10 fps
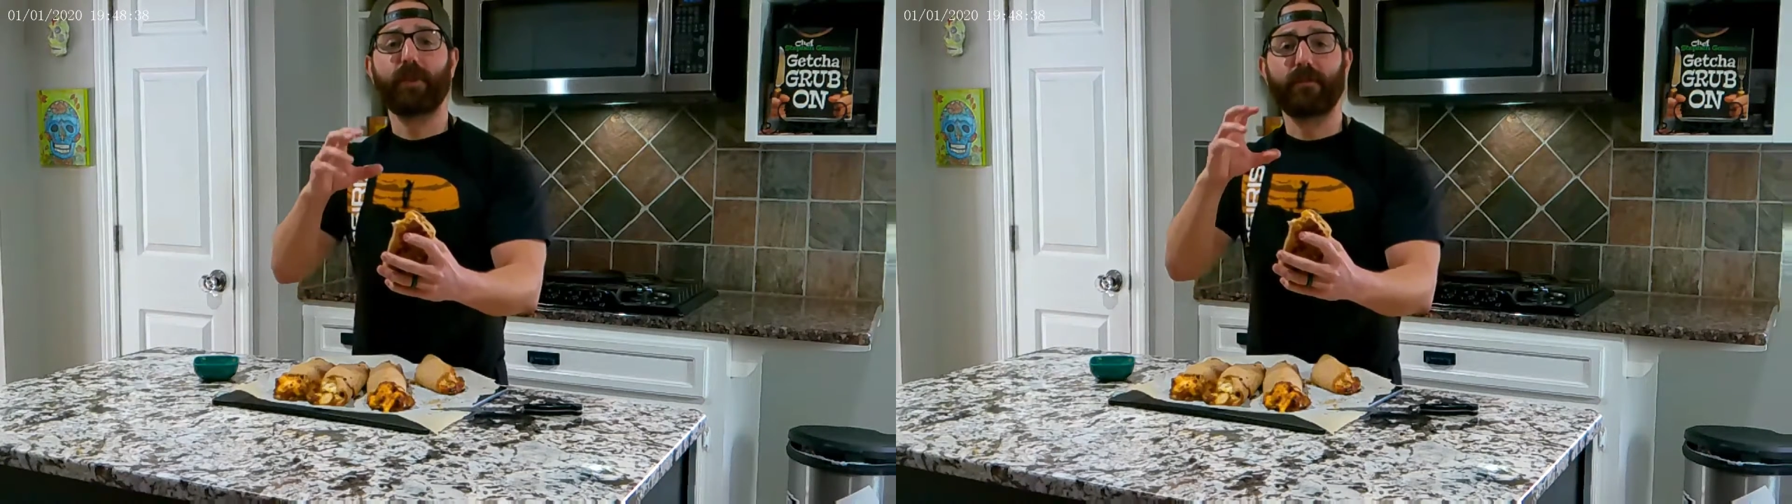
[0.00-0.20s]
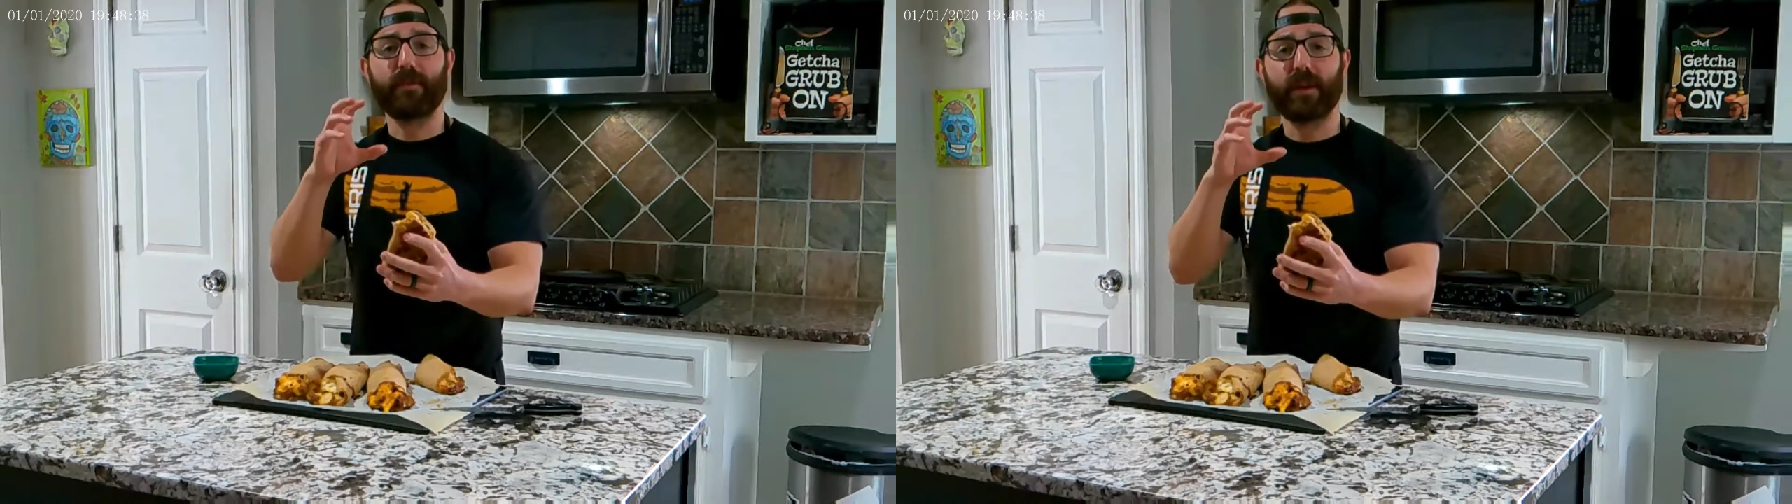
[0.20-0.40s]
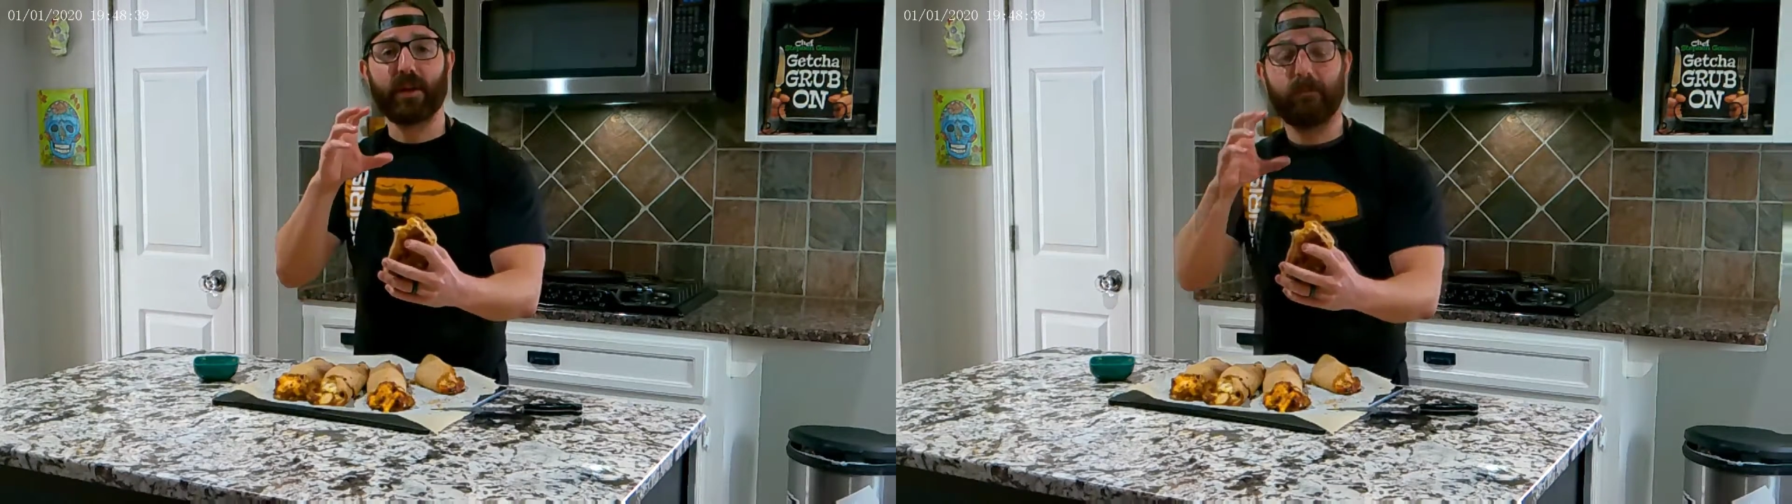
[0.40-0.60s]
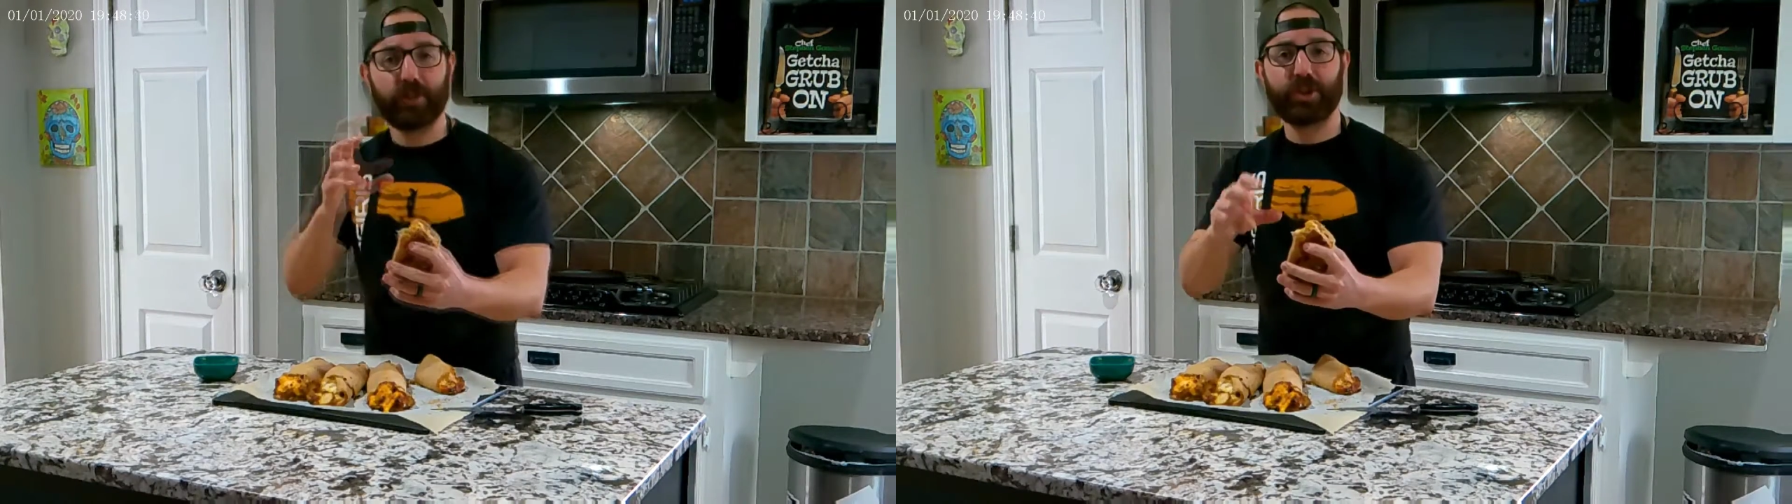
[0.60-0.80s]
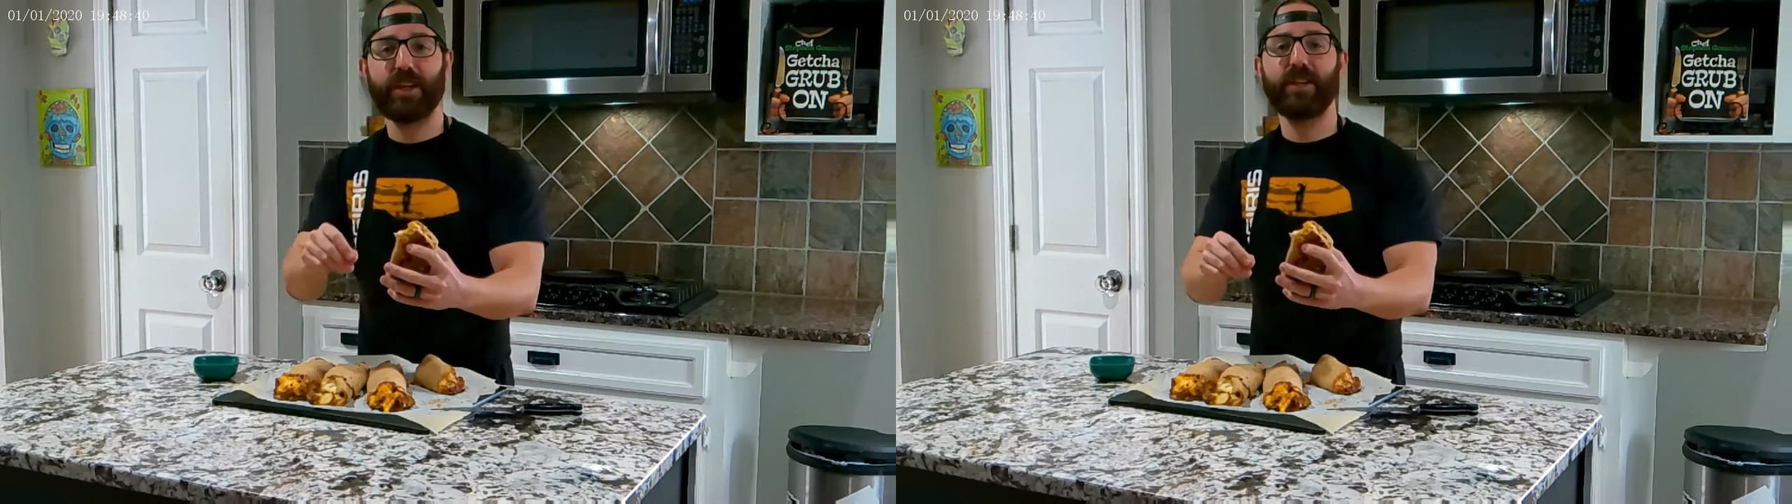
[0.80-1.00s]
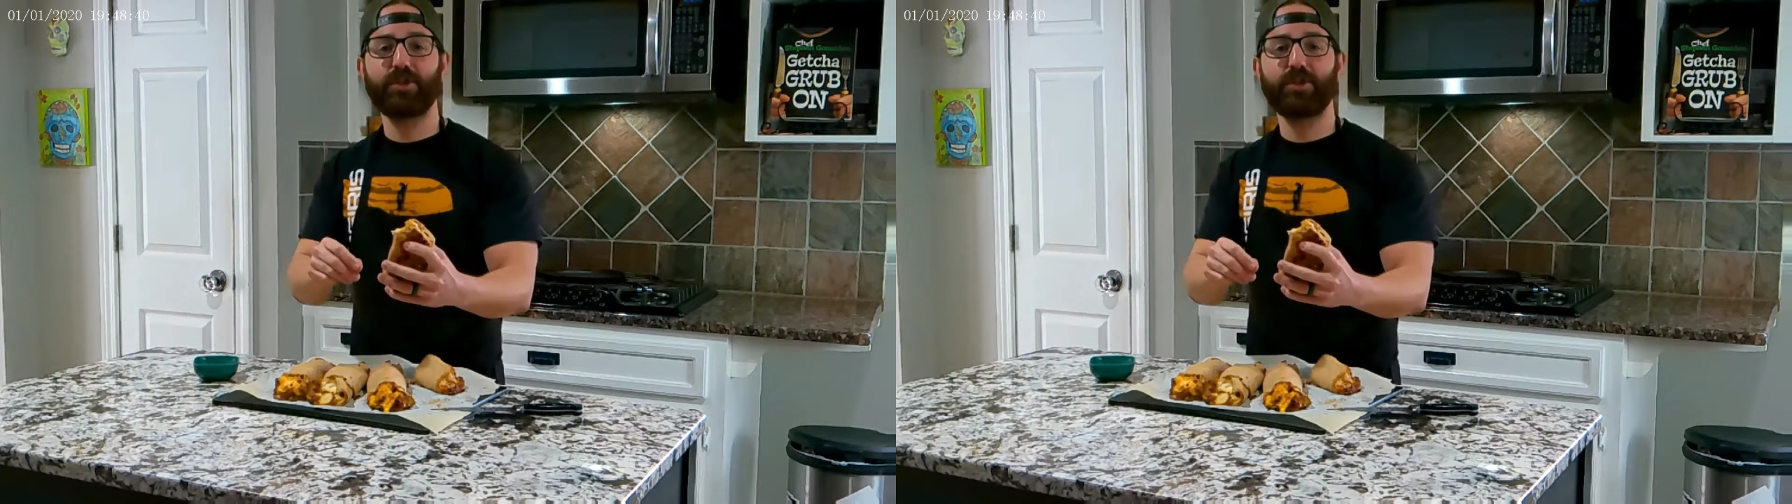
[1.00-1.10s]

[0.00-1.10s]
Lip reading: from the chicken